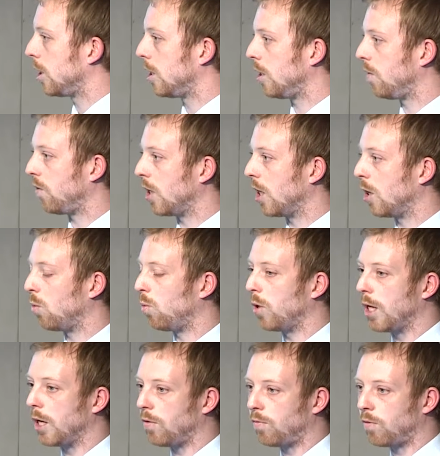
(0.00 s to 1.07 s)
deviate
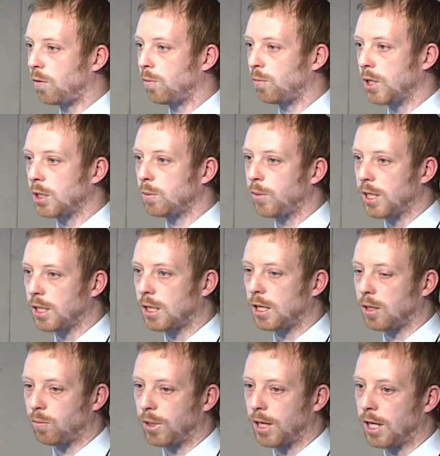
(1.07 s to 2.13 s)
away from this
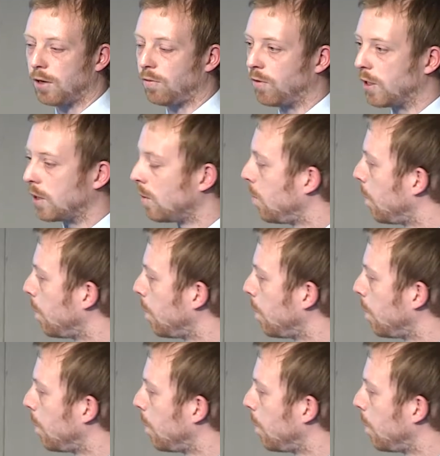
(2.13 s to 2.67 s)
baseline behavior.